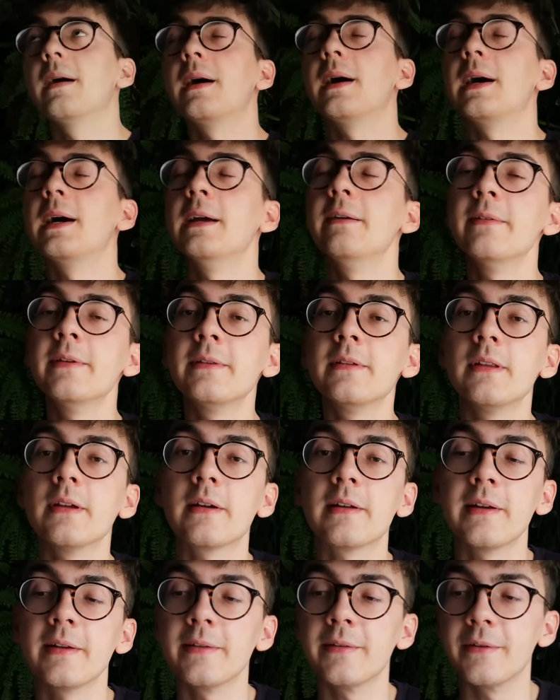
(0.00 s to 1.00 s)
I went to the
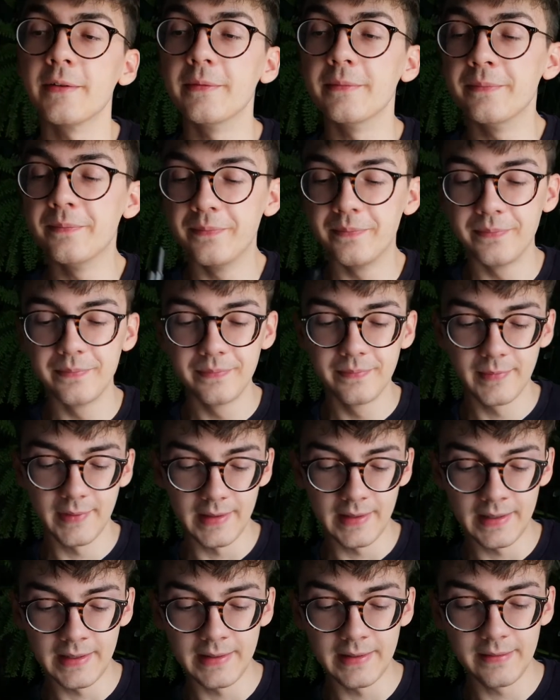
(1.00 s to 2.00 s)
classroom,
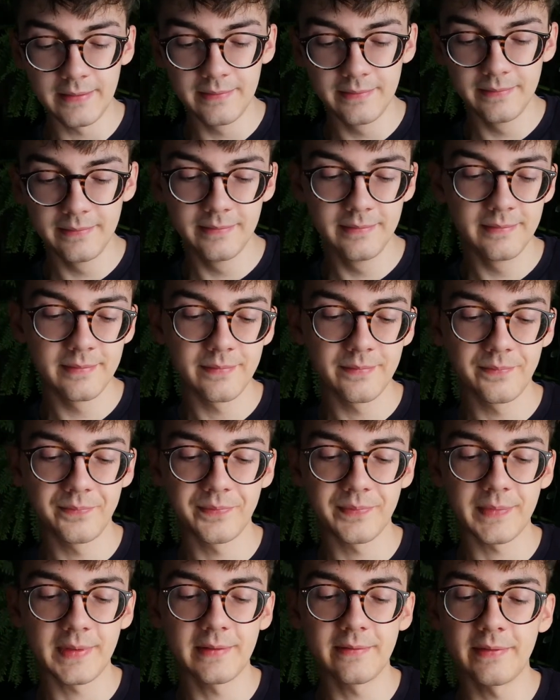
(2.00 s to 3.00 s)
and
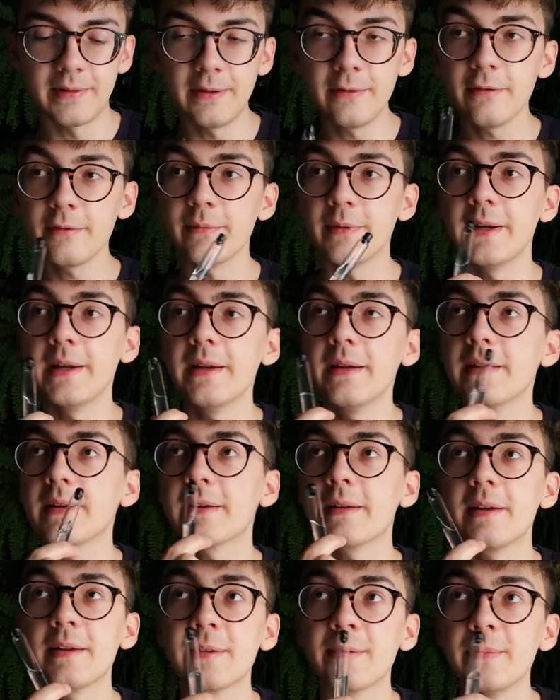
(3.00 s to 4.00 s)
one of my
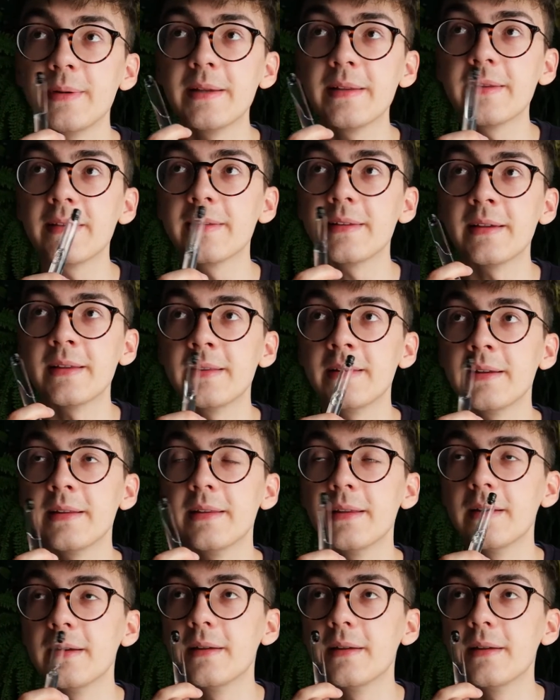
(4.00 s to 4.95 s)
classmates said that